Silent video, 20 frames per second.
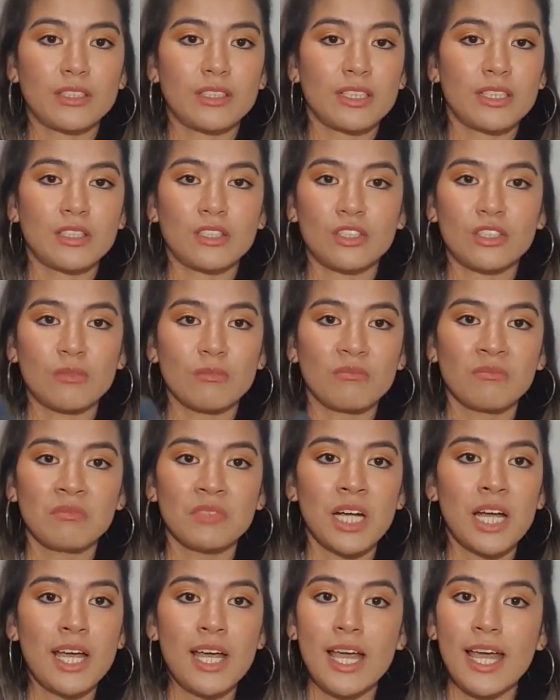It's
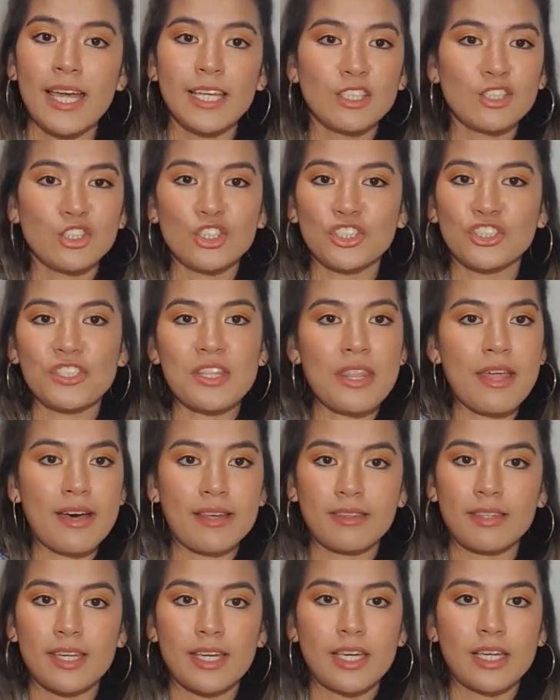just
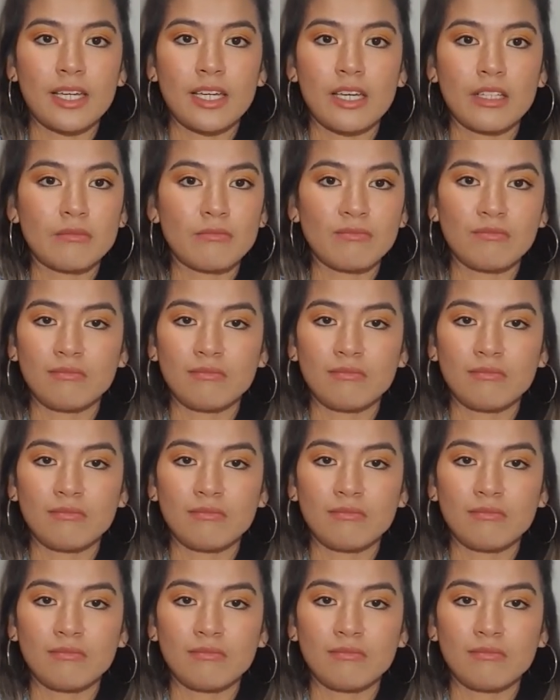nothing.